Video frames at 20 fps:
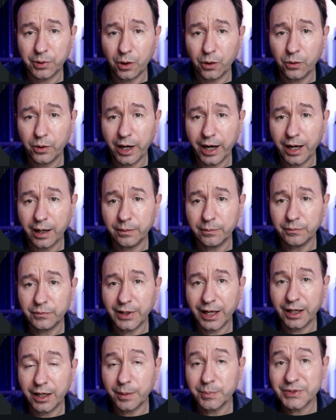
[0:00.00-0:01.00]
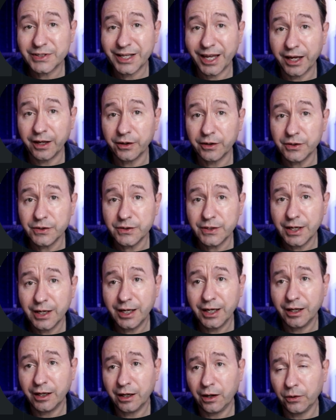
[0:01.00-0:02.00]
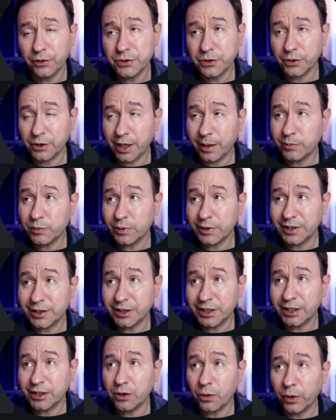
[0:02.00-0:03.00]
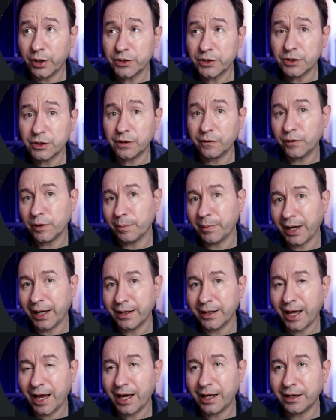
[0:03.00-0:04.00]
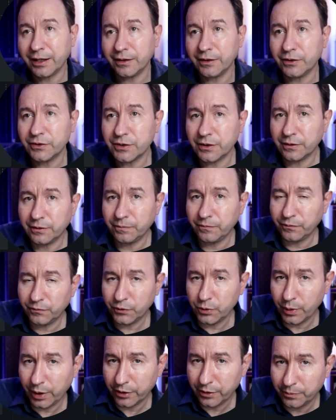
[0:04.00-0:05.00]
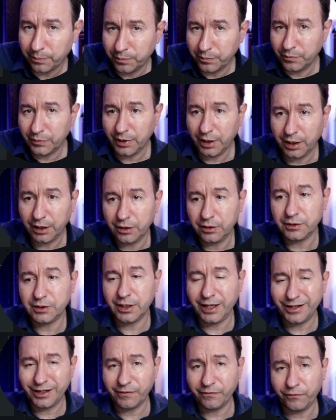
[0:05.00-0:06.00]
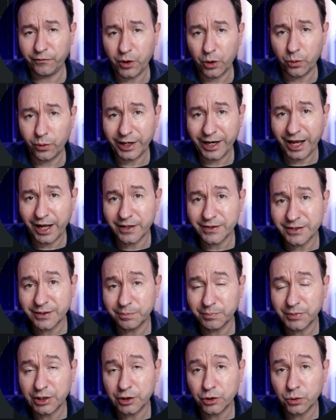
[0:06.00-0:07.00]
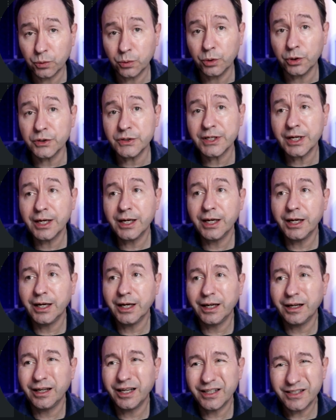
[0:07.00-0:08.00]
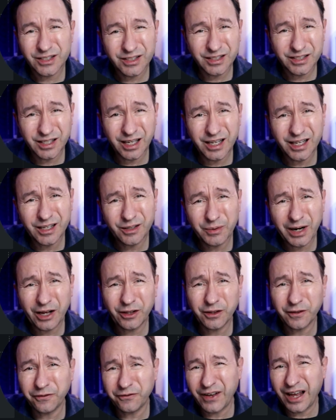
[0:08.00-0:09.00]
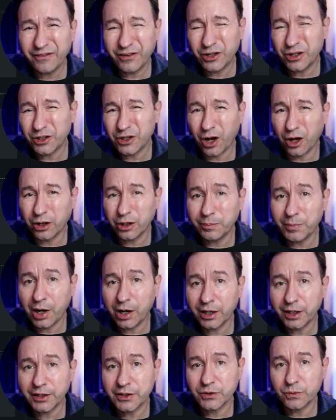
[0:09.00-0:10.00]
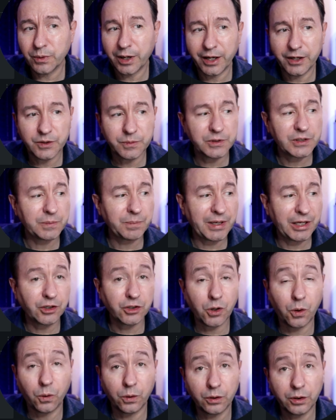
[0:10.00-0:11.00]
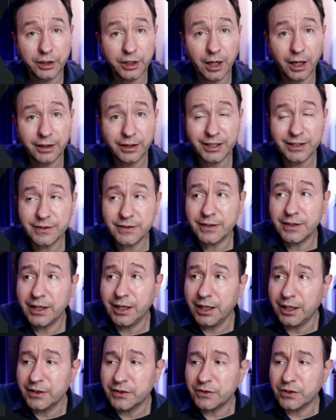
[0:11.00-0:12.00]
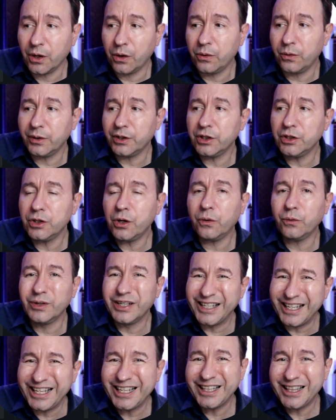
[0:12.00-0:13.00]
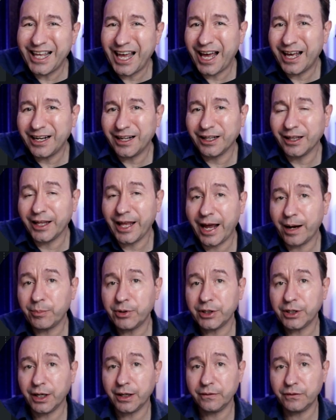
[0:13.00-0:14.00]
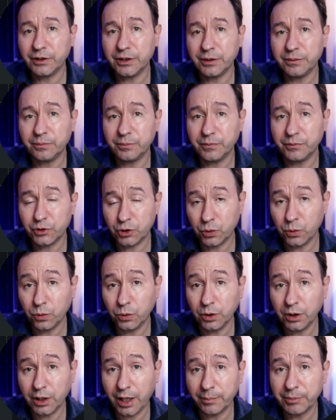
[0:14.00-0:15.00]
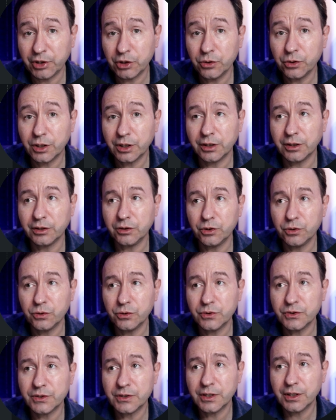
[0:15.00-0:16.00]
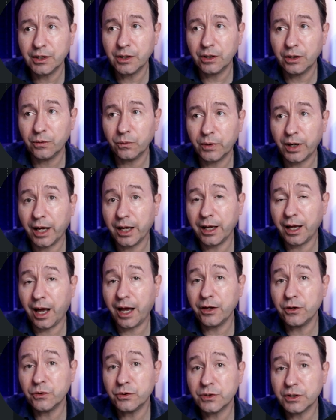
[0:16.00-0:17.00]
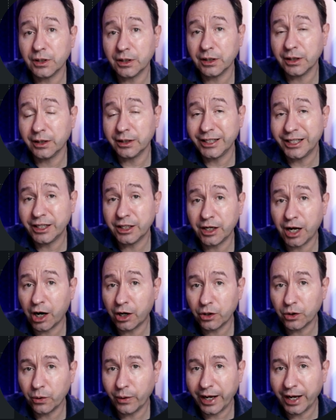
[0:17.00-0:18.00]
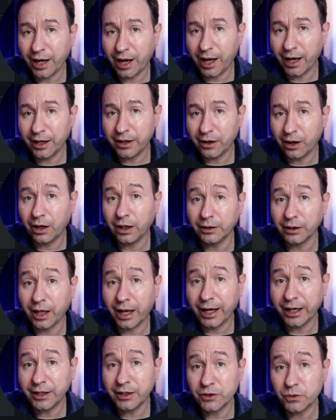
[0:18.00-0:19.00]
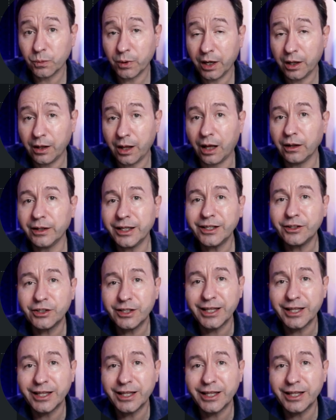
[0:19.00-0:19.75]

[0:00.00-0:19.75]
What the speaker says: program that upscales. It also comes with a denoiser if you buy that, and there's a few other photo enhancement tools. It's around the $500 mark is what I spent totally on this. So you don't need that elaborate of a tool. I mean, you can use what I use a Leonardo AI online as well. I'll link